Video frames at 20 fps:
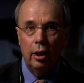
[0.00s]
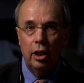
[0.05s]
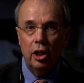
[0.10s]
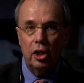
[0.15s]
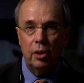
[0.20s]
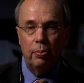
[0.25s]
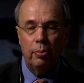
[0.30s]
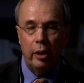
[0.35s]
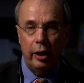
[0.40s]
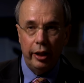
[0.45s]

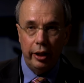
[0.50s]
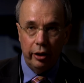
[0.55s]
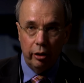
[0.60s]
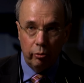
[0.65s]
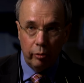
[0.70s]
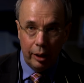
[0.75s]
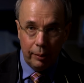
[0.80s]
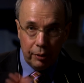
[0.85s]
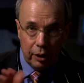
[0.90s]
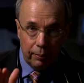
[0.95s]
spreading the
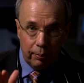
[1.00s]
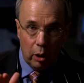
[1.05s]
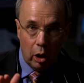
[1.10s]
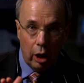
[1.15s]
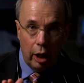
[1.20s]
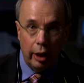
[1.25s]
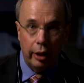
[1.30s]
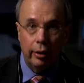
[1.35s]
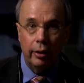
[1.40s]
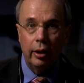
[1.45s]
ribs
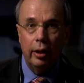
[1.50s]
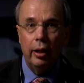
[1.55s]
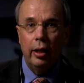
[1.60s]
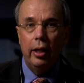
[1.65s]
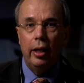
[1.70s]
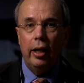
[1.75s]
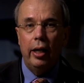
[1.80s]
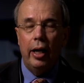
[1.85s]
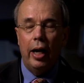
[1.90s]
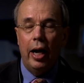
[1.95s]
apart,
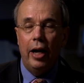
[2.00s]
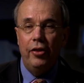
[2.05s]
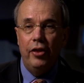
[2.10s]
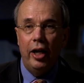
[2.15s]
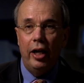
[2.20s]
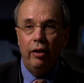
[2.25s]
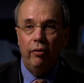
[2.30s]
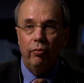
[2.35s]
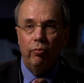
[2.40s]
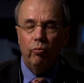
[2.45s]
and
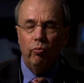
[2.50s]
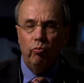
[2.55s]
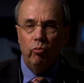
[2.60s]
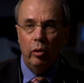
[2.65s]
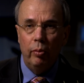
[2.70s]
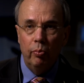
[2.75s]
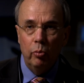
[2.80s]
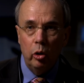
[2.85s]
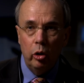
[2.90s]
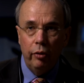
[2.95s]
then
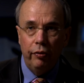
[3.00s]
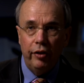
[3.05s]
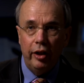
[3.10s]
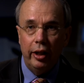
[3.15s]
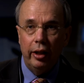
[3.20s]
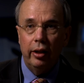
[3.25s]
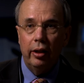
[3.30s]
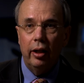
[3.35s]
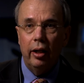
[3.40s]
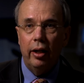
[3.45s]

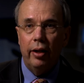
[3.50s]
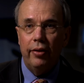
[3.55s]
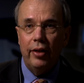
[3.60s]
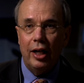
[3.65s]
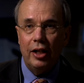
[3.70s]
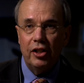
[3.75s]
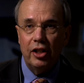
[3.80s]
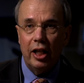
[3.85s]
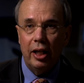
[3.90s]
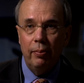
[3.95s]
removing
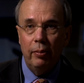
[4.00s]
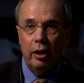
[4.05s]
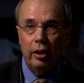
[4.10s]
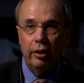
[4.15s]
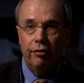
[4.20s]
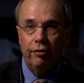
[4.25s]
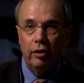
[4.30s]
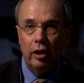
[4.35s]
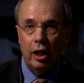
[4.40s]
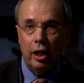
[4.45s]
that segment
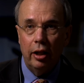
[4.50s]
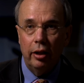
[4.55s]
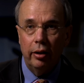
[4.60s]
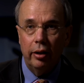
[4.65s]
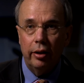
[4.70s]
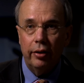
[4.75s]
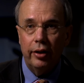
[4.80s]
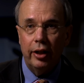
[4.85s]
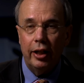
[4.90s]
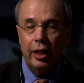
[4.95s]
of lung
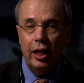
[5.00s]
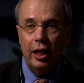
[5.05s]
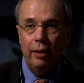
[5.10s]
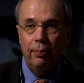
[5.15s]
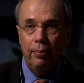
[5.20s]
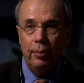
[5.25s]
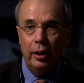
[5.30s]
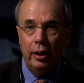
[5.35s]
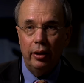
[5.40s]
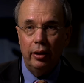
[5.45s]
that had
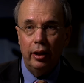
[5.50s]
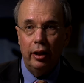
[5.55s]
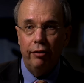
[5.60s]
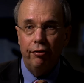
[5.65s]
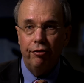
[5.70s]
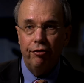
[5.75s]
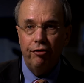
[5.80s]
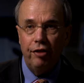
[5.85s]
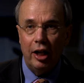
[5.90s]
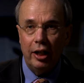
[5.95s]
been
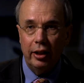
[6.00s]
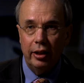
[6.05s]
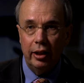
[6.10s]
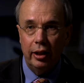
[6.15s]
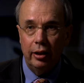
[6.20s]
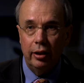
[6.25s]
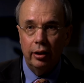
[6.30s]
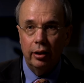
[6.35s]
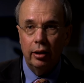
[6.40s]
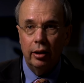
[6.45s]

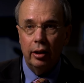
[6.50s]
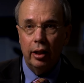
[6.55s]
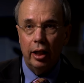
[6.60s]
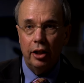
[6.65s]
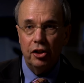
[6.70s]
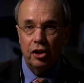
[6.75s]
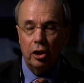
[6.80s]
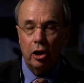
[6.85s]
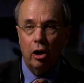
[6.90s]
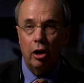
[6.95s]
infected and
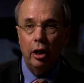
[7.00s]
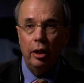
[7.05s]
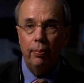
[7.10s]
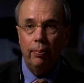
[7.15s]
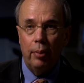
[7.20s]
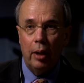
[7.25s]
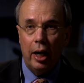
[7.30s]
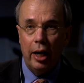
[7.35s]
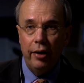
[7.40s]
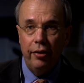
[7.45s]
scarred
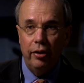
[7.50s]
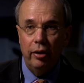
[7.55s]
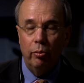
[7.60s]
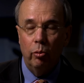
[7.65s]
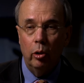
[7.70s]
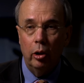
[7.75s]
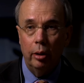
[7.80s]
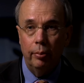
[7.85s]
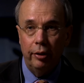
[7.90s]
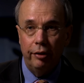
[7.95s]
by the
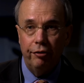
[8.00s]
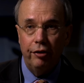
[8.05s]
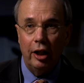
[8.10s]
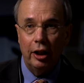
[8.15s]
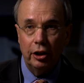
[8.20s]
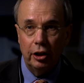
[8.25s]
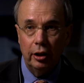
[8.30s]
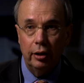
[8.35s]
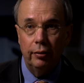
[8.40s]
worm infection.